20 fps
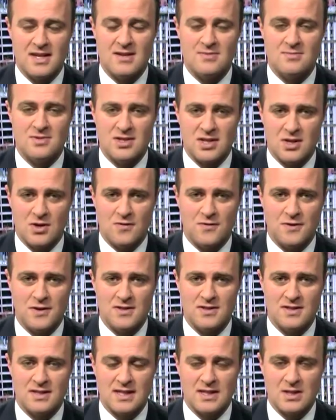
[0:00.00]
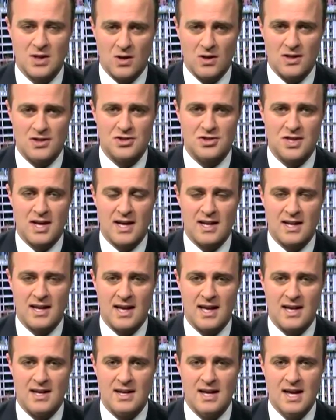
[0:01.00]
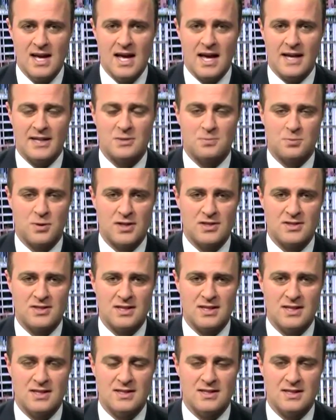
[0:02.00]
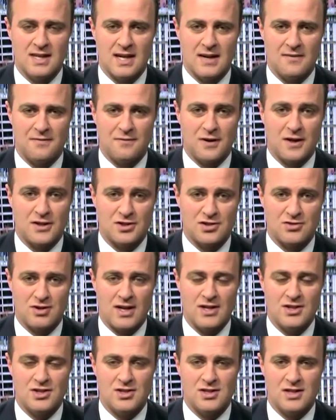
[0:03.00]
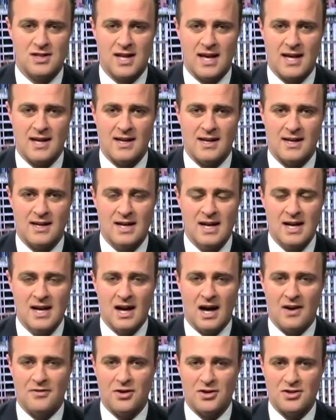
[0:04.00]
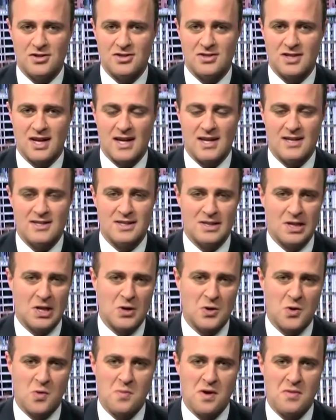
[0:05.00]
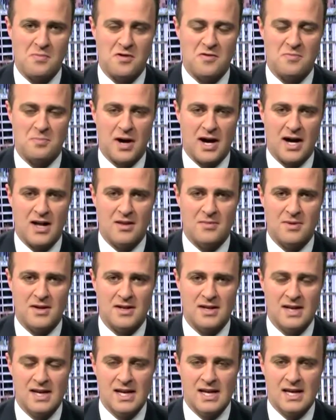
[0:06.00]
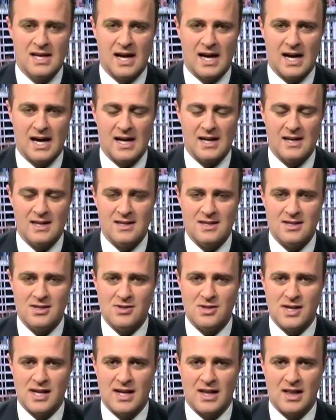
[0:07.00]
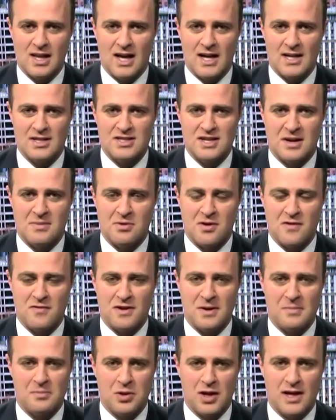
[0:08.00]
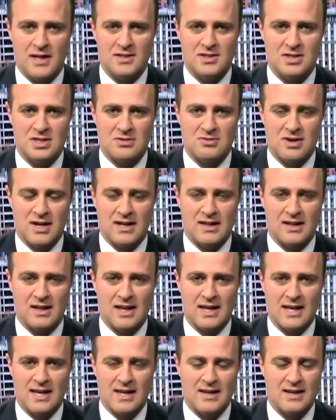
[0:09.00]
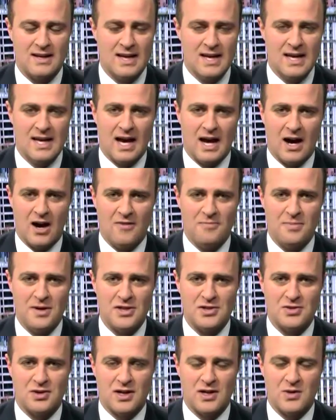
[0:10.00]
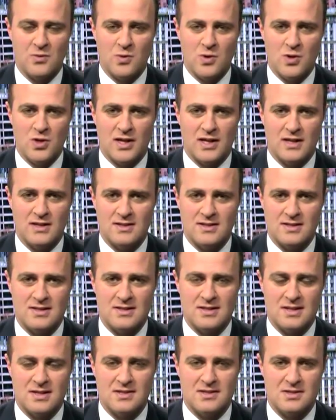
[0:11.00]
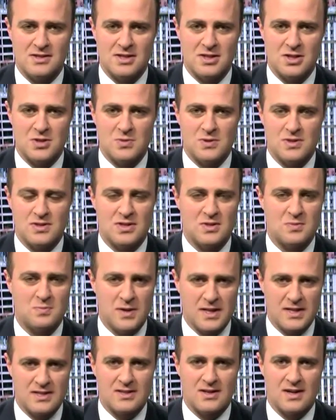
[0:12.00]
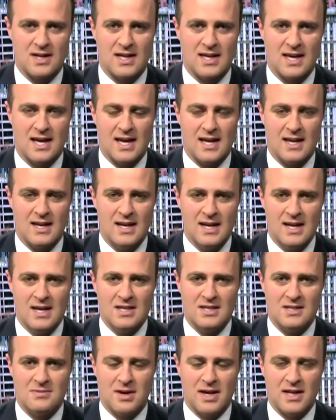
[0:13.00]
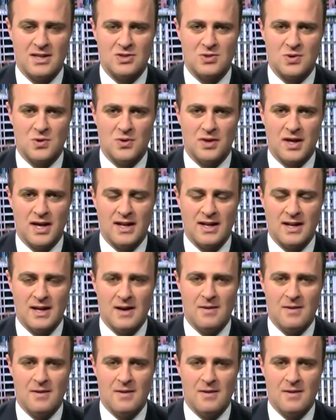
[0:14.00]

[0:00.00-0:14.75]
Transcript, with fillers: himself has acknowledged that and expressed his uh, frustration and anger. I've got to say, as a local member of parliament, uh, you get a large number of complaints directly, and uh, I've been trying to work and assist constituents as best I can to make sure that,